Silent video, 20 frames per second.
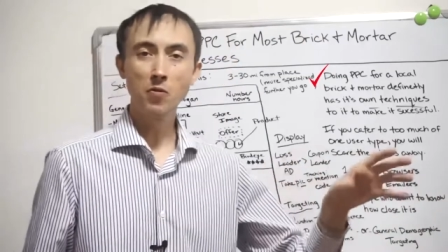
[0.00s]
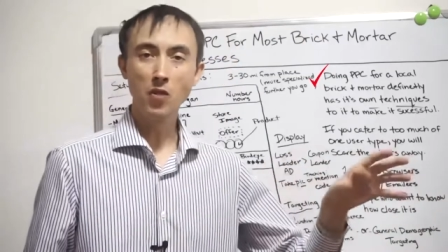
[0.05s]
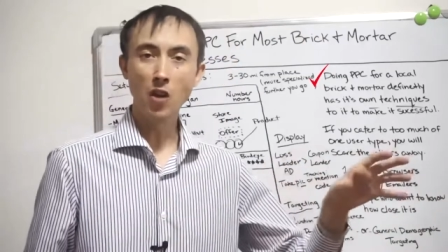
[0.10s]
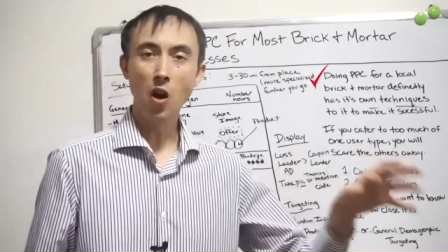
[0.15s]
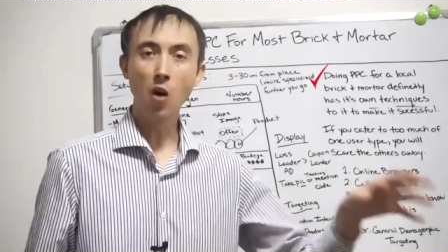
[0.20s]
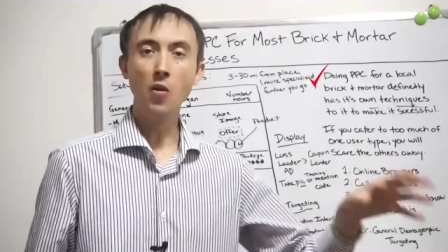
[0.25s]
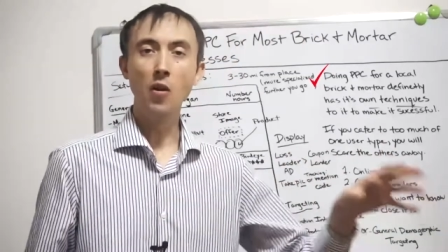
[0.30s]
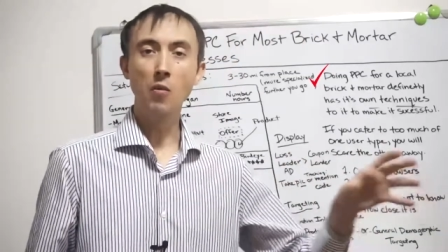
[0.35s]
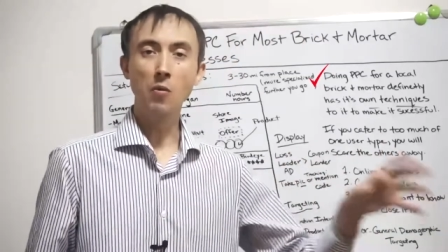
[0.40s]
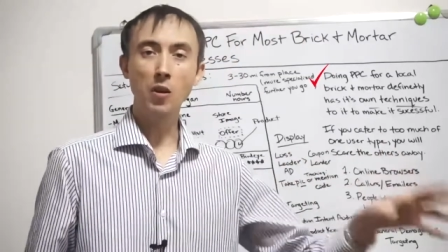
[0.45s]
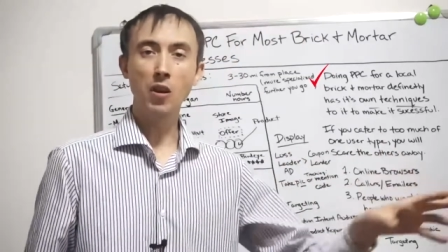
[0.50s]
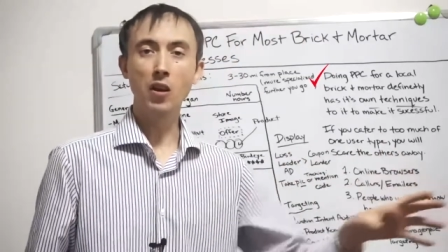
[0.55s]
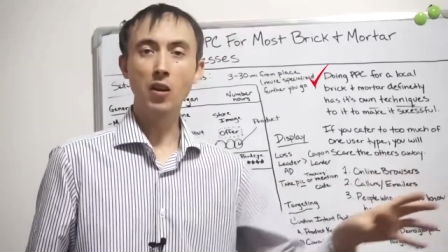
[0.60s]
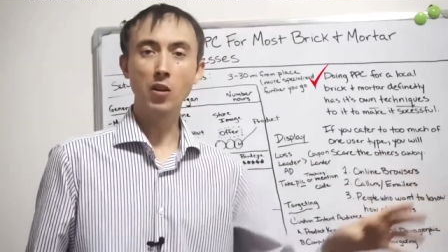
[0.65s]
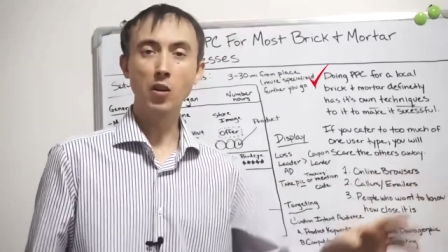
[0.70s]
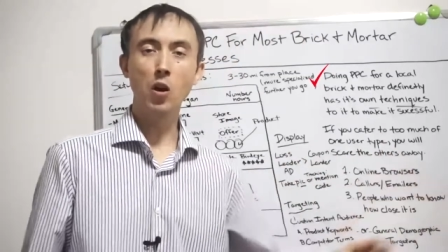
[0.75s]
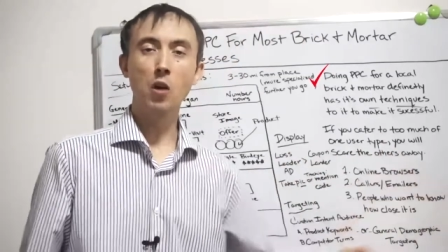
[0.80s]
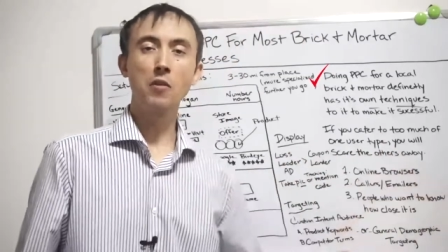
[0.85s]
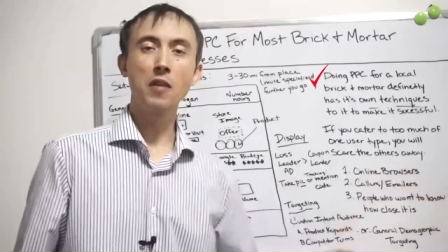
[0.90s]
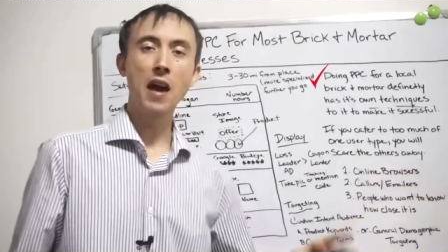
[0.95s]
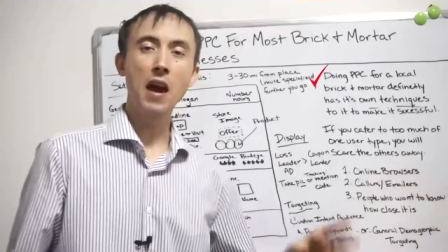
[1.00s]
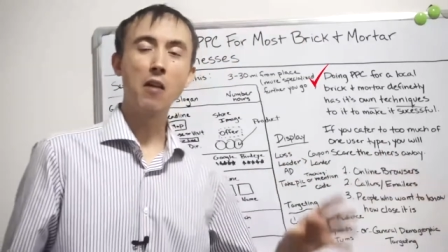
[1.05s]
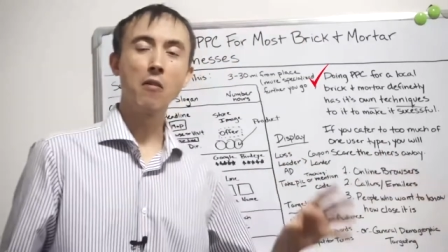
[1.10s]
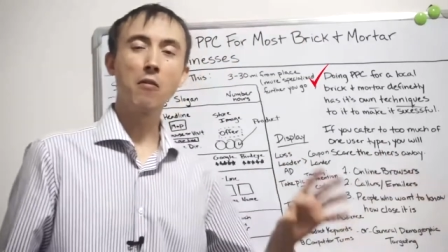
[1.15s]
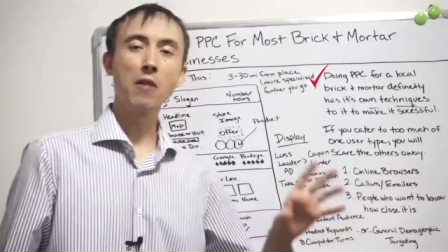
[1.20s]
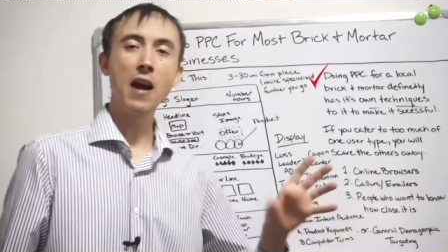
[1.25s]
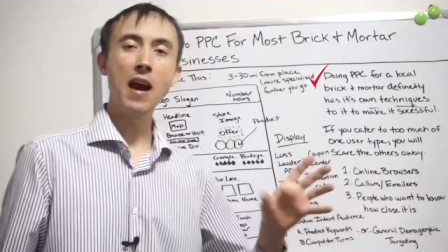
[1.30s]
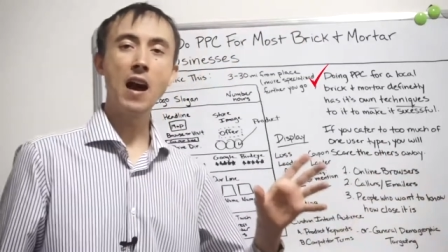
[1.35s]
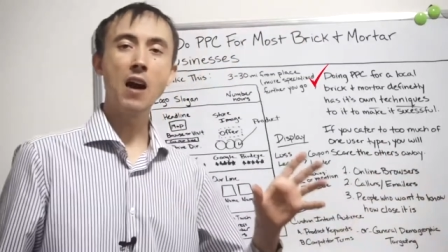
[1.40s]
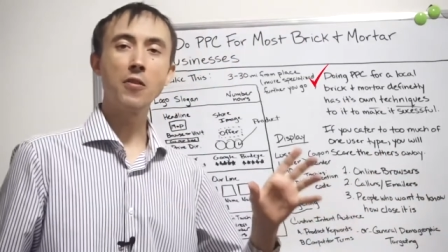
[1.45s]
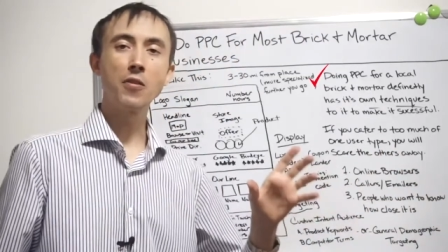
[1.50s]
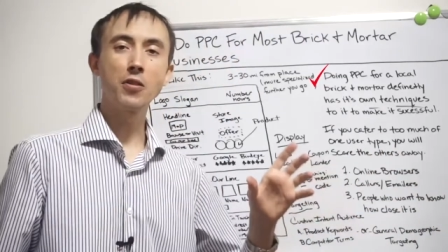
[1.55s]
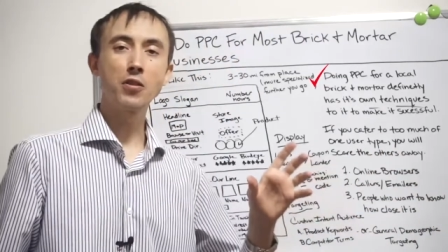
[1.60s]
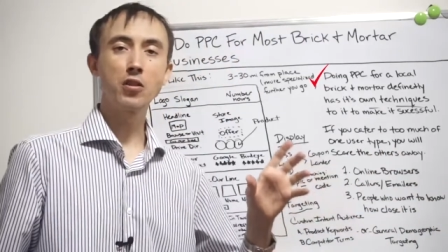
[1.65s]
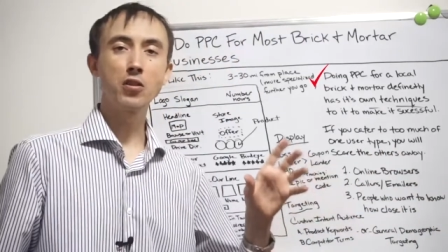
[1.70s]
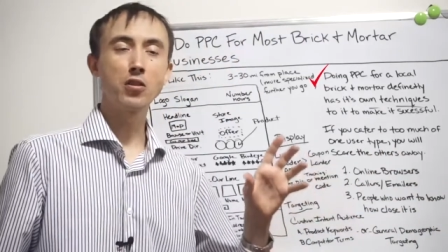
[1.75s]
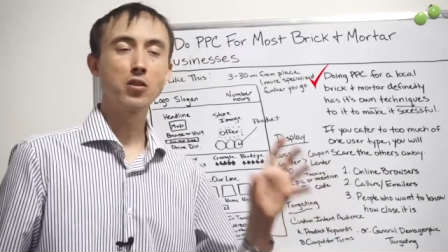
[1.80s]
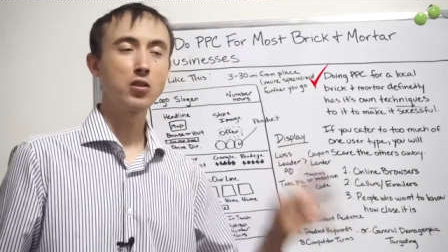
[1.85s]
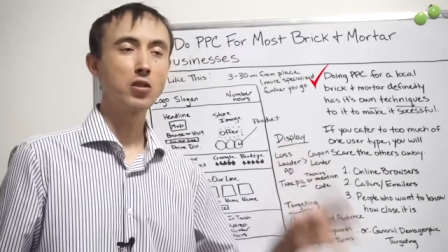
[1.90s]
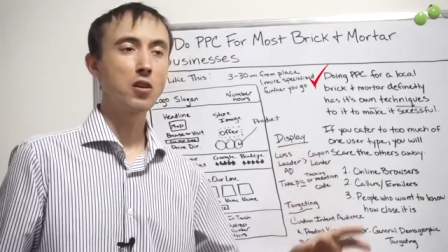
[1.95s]
know that we're going to go that route,
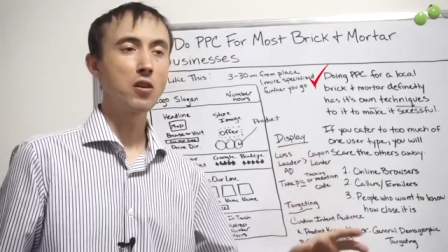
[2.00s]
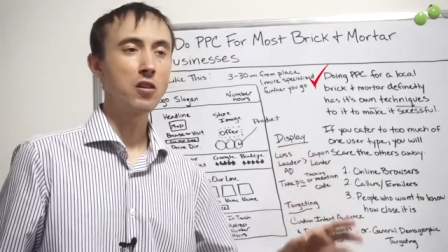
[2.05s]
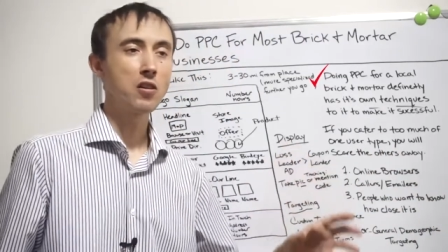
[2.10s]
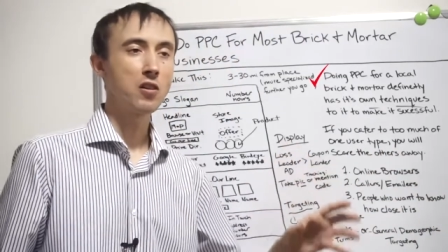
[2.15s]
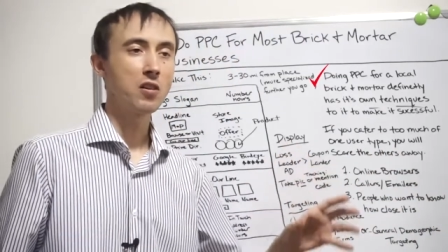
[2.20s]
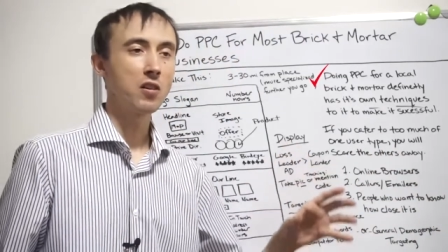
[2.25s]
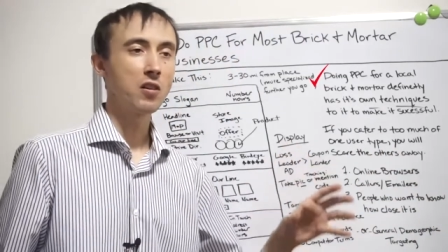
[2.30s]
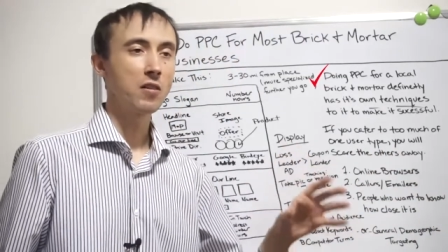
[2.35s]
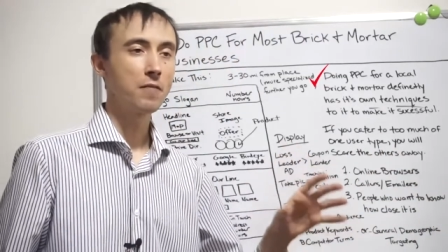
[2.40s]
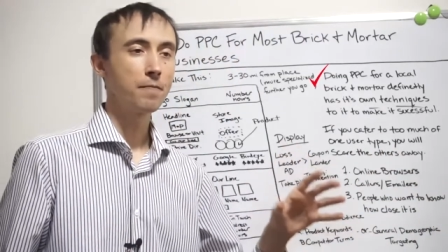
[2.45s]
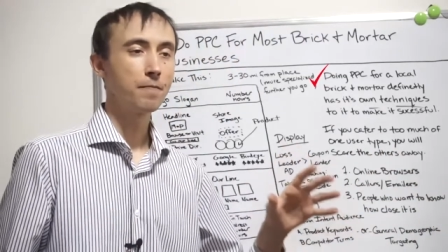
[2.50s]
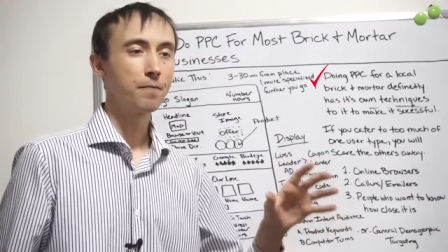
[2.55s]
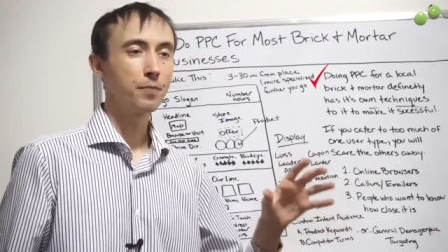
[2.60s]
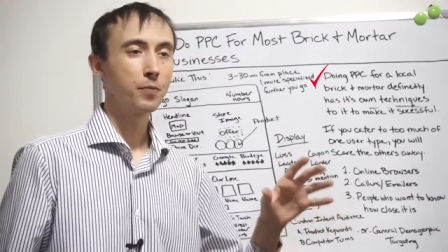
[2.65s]
there's a certain